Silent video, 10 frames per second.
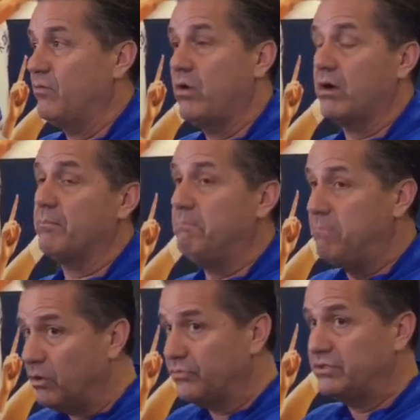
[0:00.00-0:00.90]
where
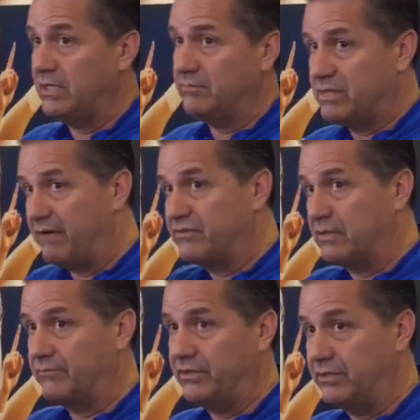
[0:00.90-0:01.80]
both teams have
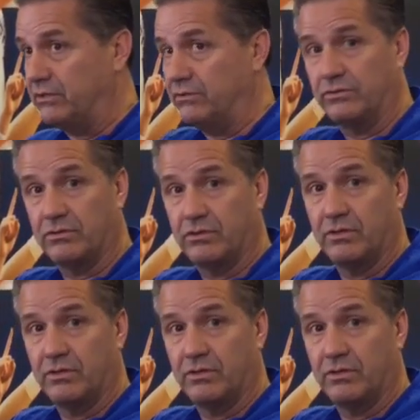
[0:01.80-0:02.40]
something to lose.